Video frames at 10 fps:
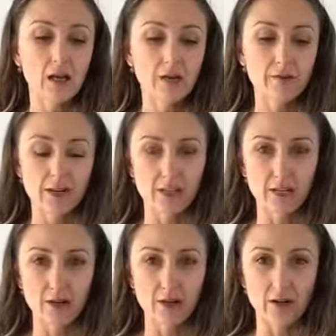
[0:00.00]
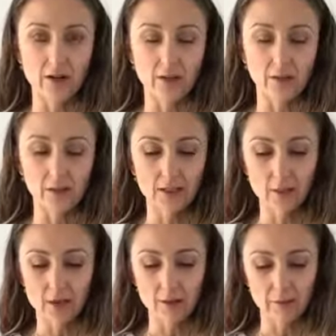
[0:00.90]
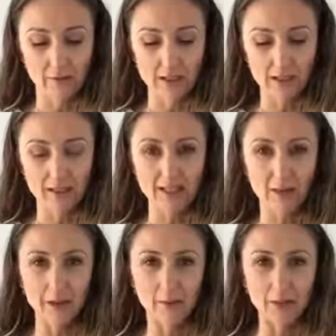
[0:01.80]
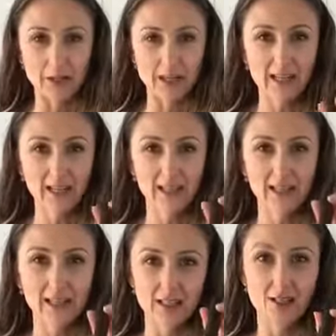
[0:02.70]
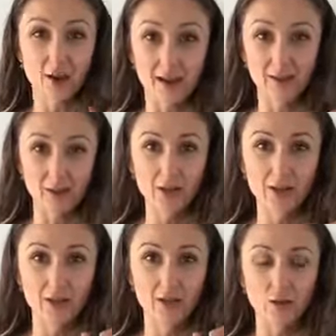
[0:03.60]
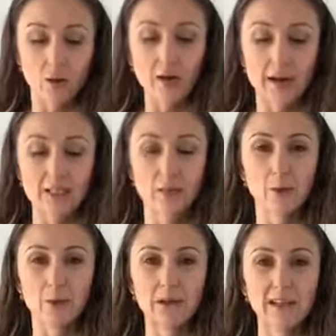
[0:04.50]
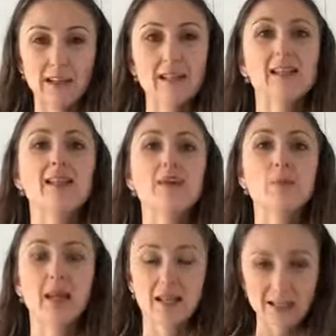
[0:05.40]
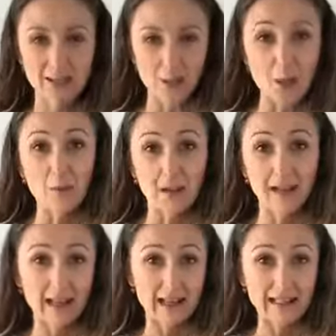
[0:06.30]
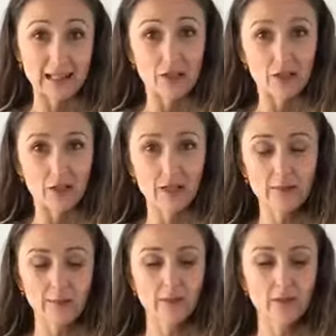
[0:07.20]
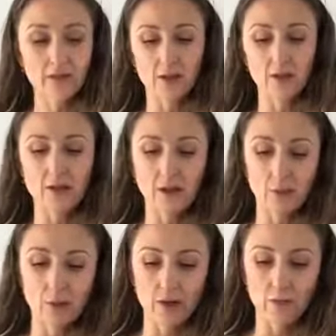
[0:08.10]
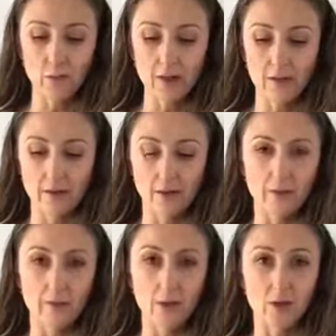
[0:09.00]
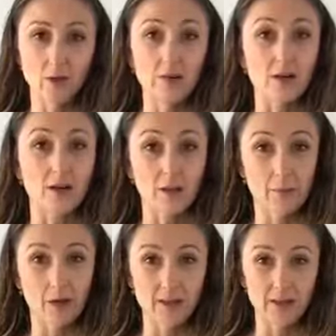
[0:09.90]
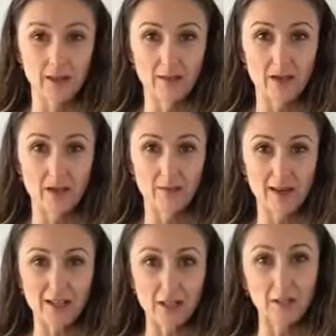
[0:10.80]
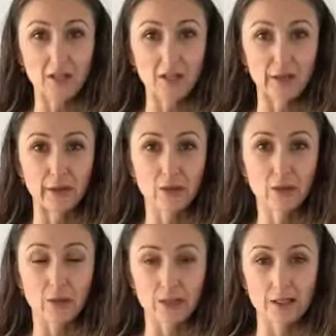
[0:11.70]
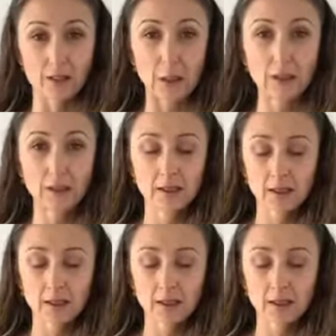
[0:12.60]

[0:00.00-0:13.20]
fractionated coconut oil as well, but the first thing I tell people to do is dilute your ice blue, because it's so bloody easy to do. So I put 1/3 of a bottle, because I personally like my dilution quite strong.